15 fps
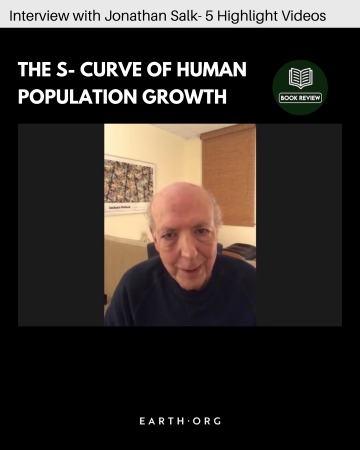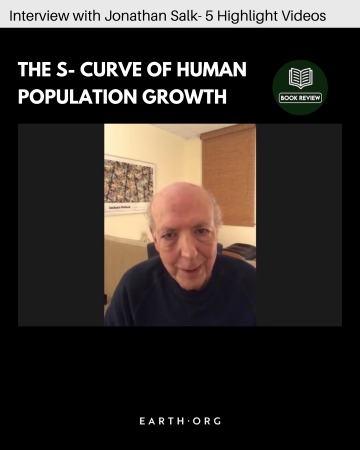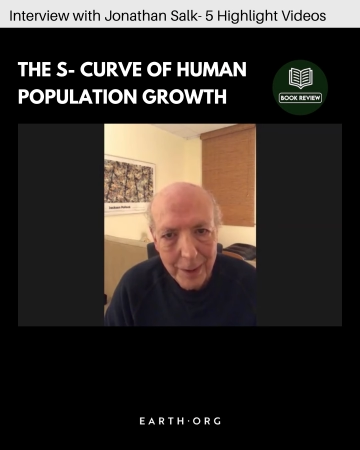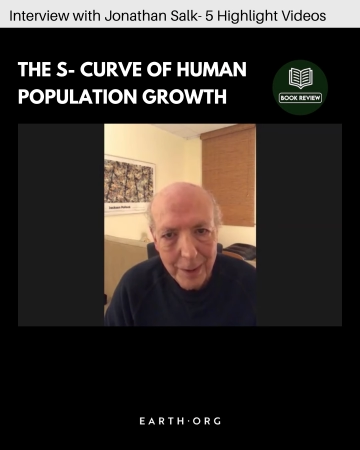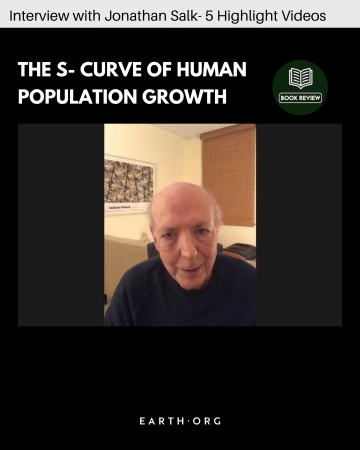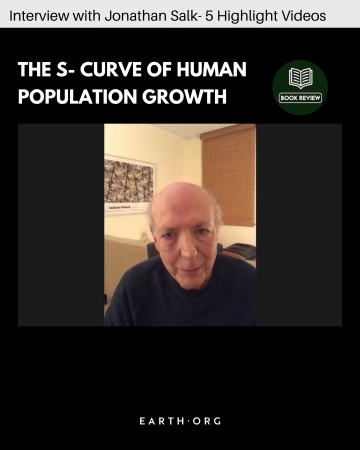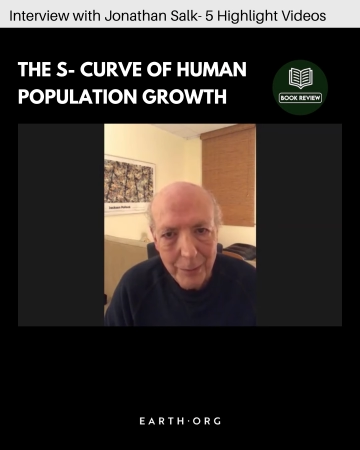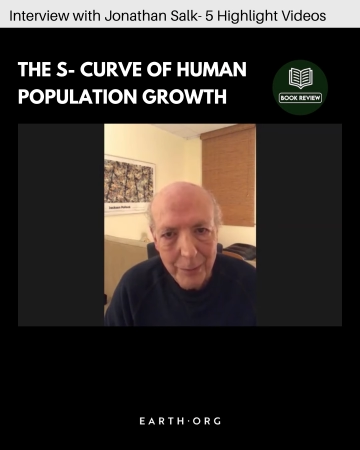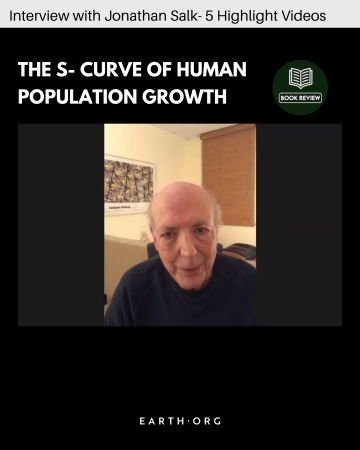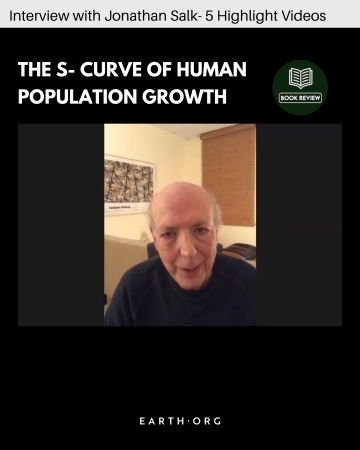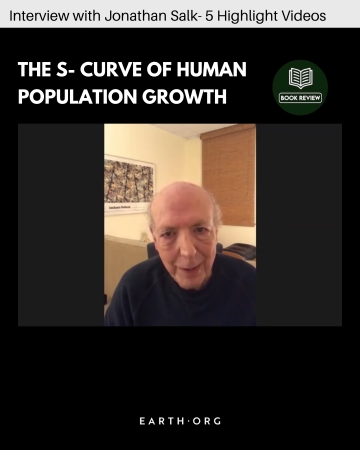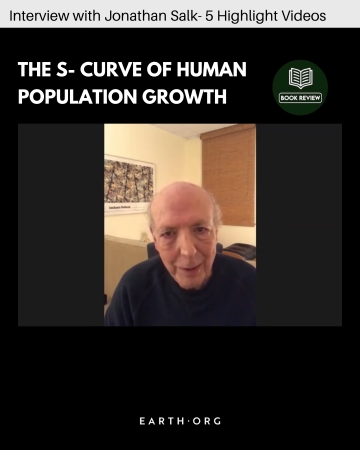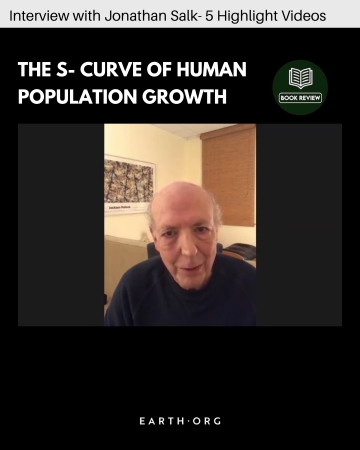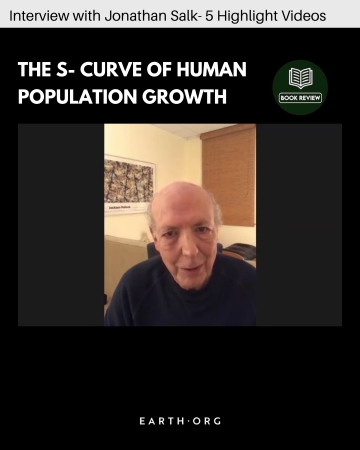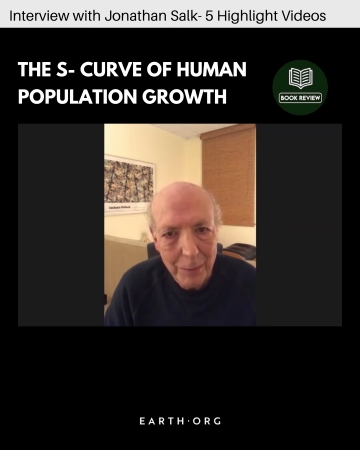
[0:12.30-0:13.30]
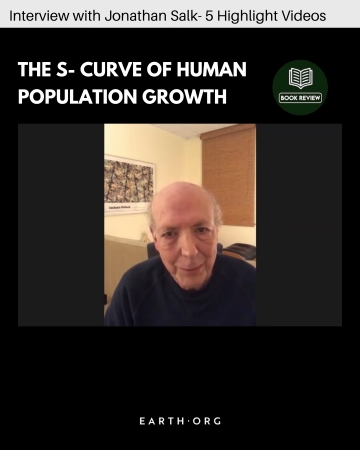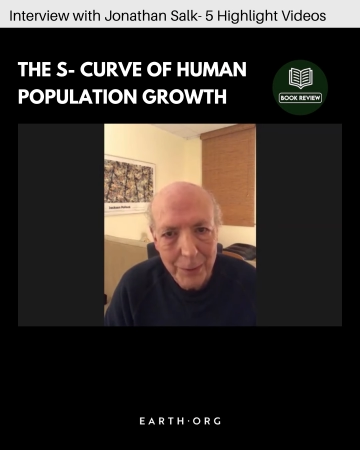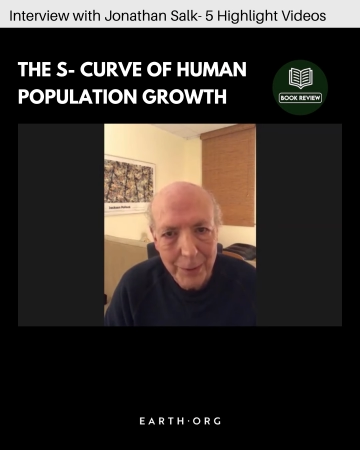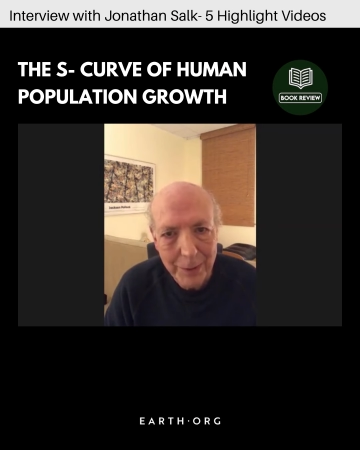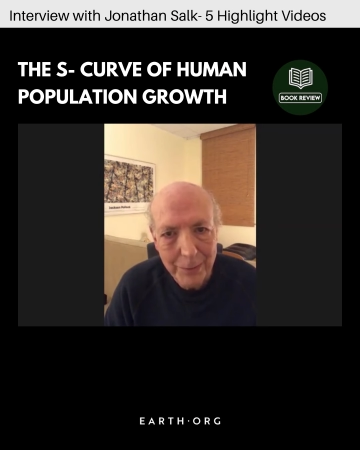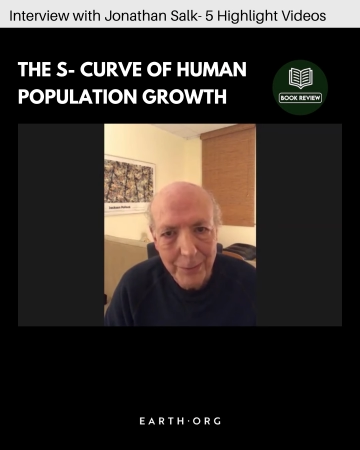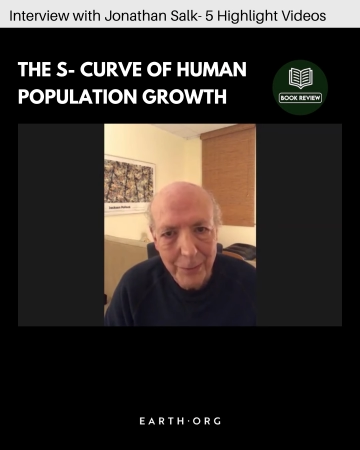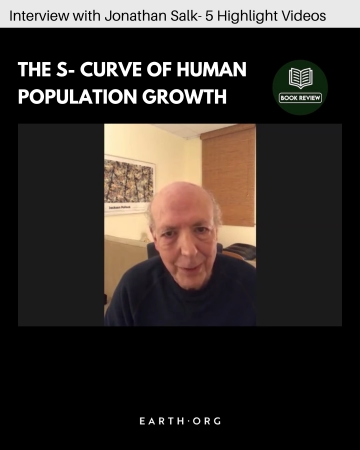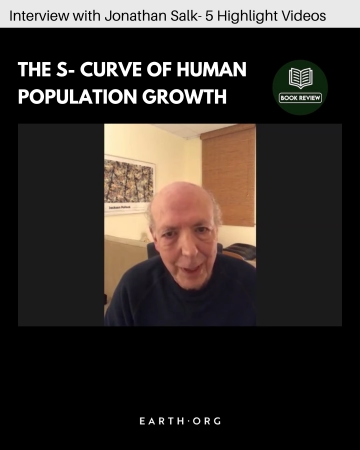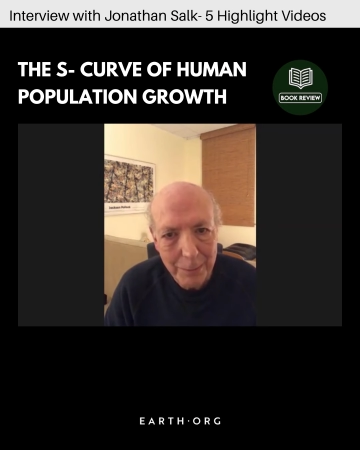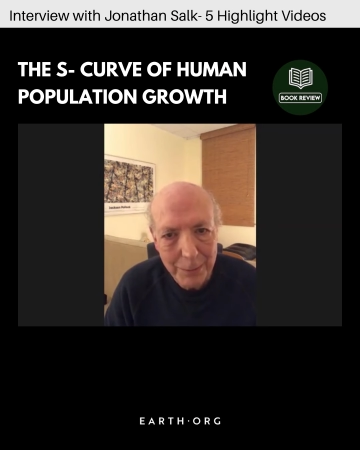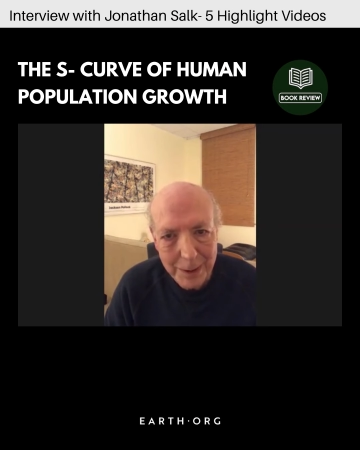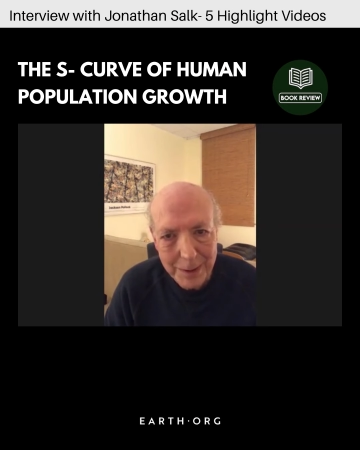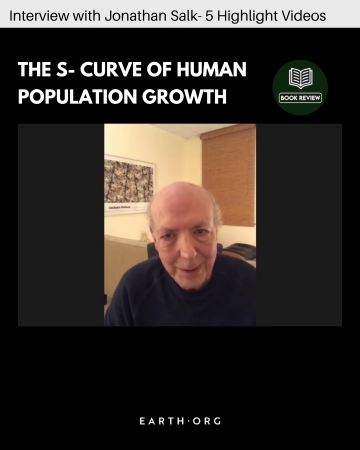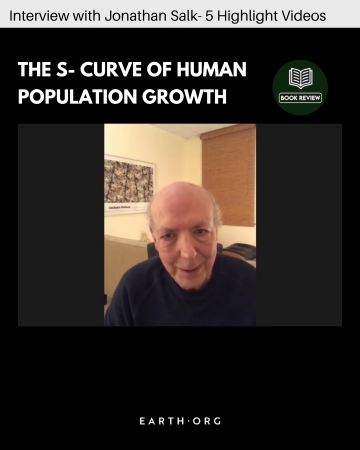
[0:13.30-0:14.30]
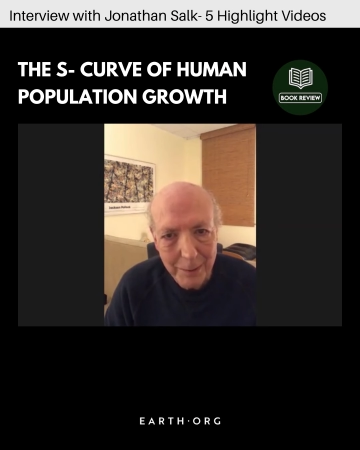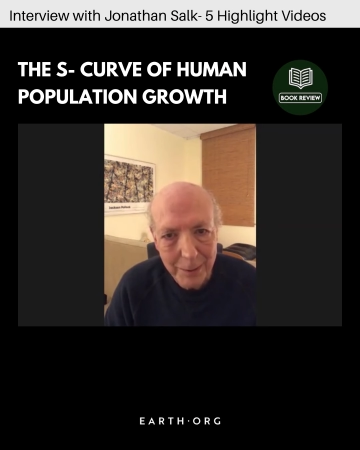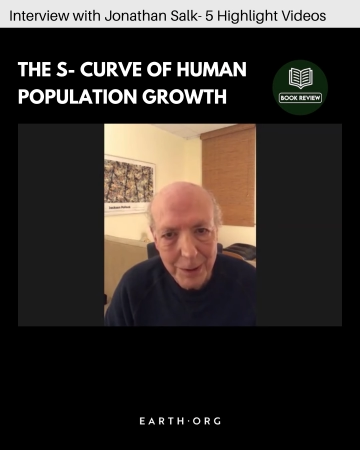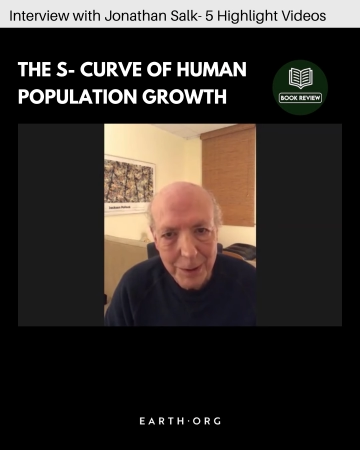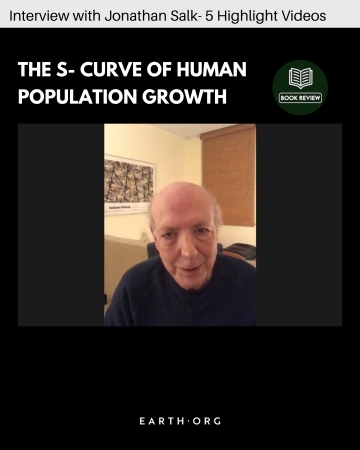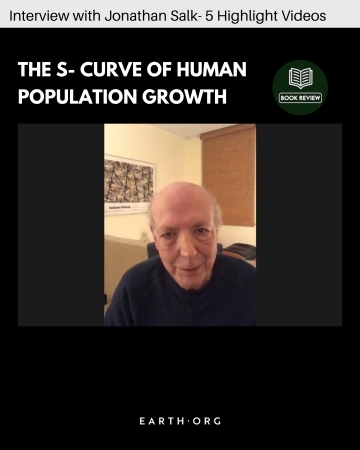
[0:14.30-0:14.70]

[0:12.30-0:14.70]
We've had a long period of rapid acceleration